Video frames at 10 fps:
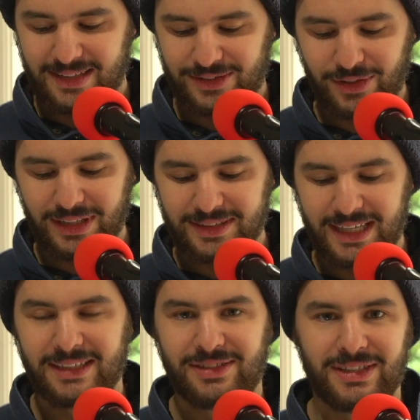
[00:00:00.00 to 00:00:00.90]
So let's
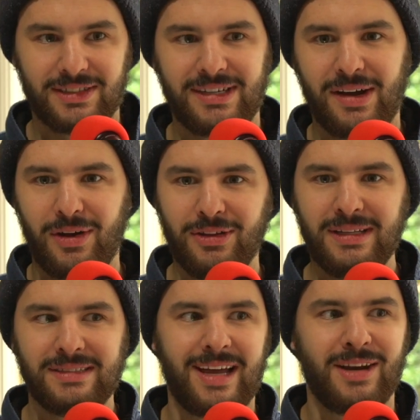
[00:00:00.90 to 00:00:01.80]
get into this. Now, on
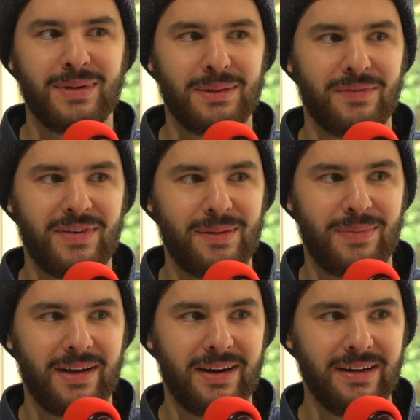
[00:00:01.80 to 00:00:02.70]
this How to Become a
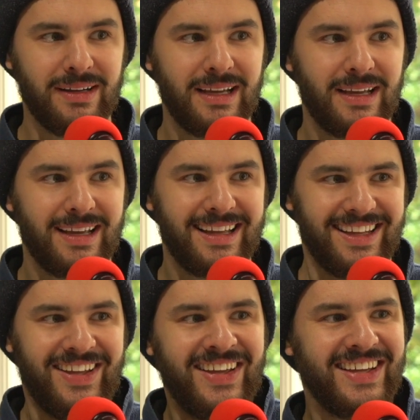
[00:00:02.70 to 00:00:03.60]
Vampire,
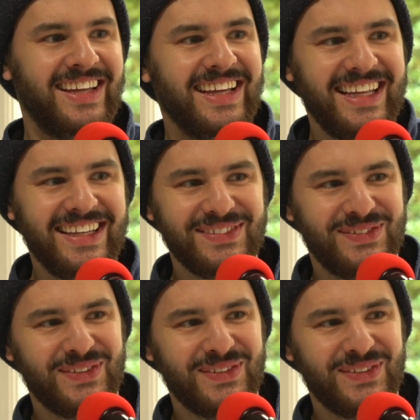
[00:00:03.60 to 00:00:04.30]
Reese is